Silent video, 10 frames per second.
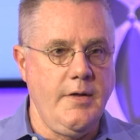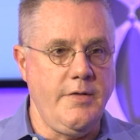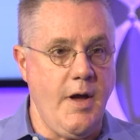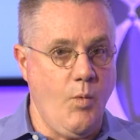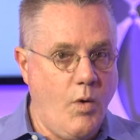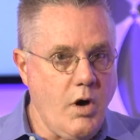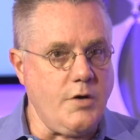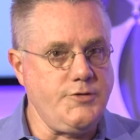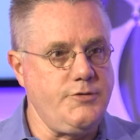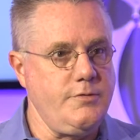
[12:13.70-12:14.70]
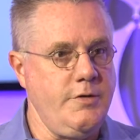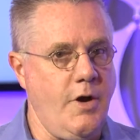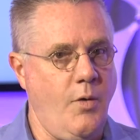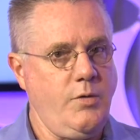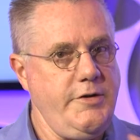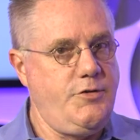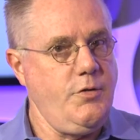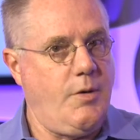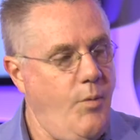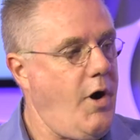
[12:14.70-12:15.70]
that works, you only
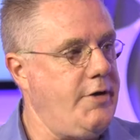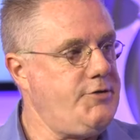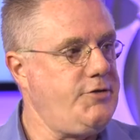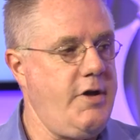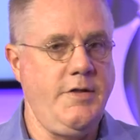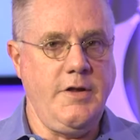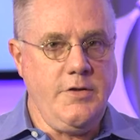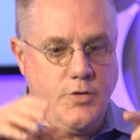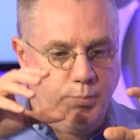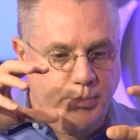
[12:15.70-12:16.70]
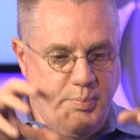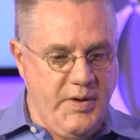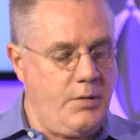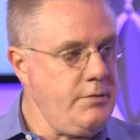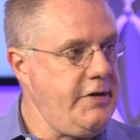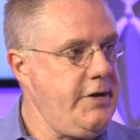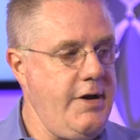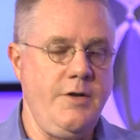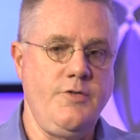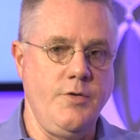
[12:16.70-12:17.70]
do it once, and then you build it
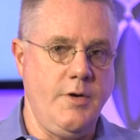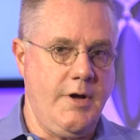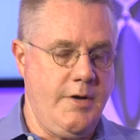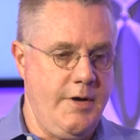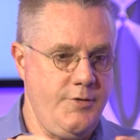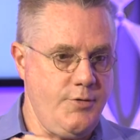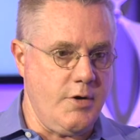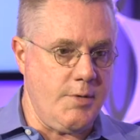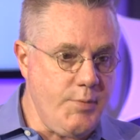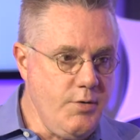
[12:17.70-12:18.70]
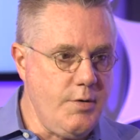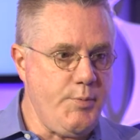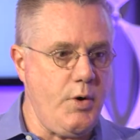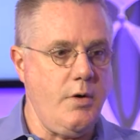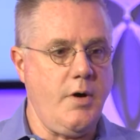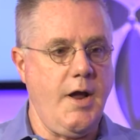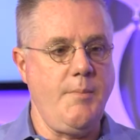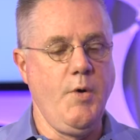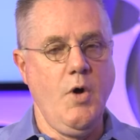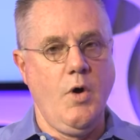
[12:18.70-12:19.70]
into a computer
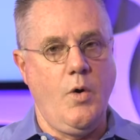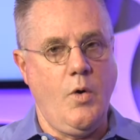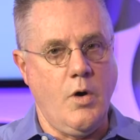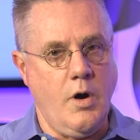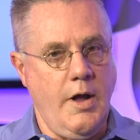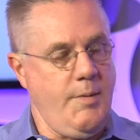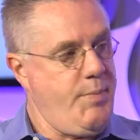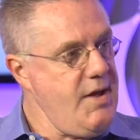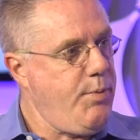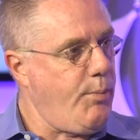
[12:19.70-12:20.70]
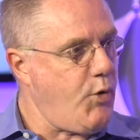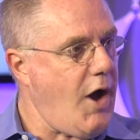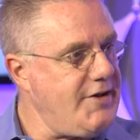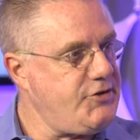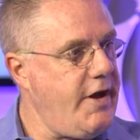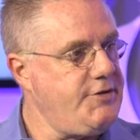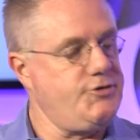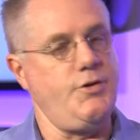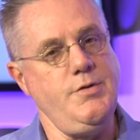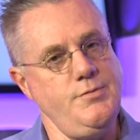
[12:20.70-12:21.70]
program or a people process,
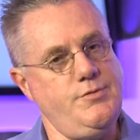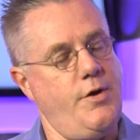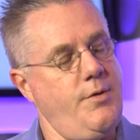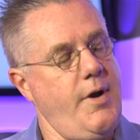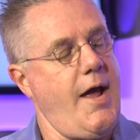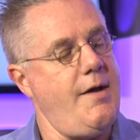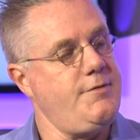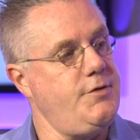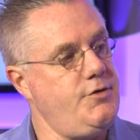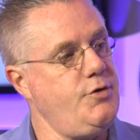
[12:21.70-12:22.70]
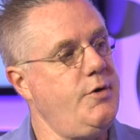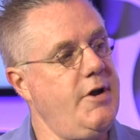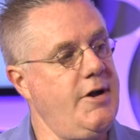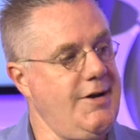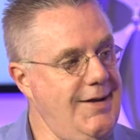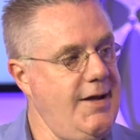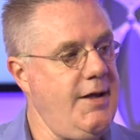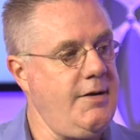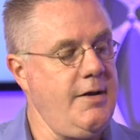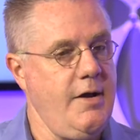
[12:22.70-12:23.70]
so you don't have to do it
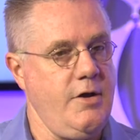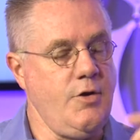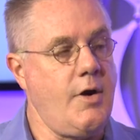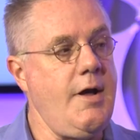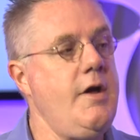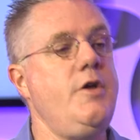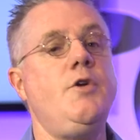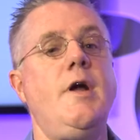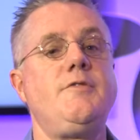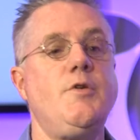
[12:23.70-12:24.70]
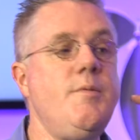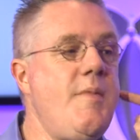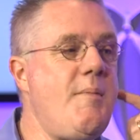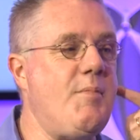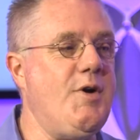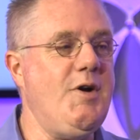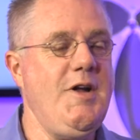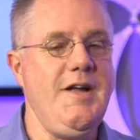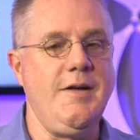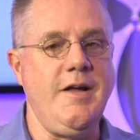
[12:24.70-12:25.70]
again. You don't have to remember.
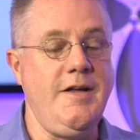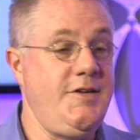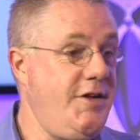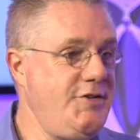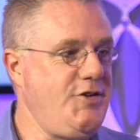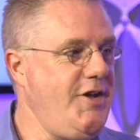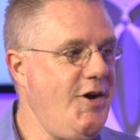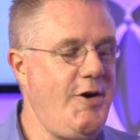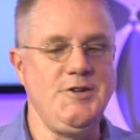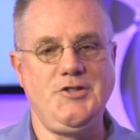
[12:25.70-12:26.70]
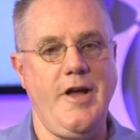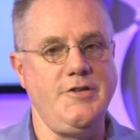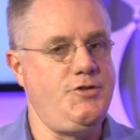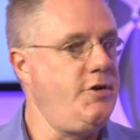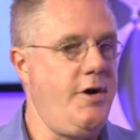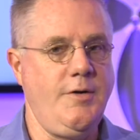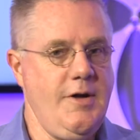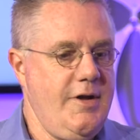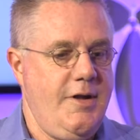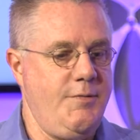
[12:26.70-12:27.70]
He always says,
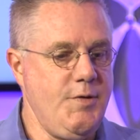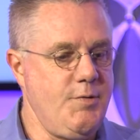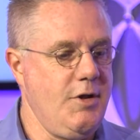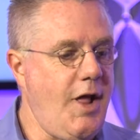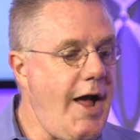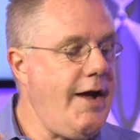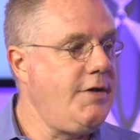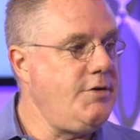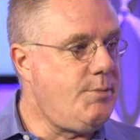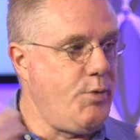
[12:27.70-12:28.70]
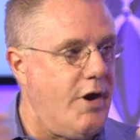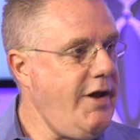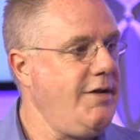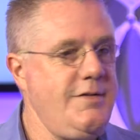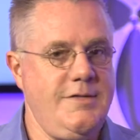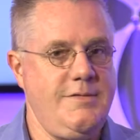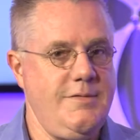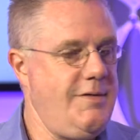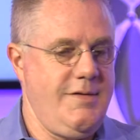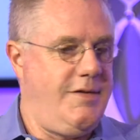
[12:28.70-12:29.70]
if you rely on your brain,
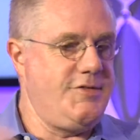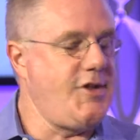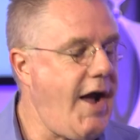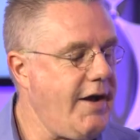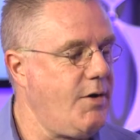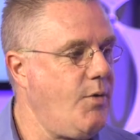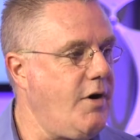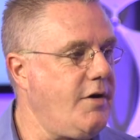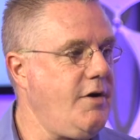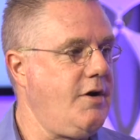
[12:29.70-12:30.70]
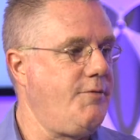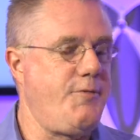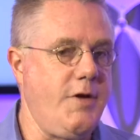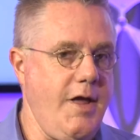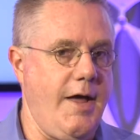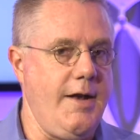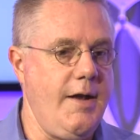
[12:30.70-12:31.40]
it's not going to work. You're going to forget.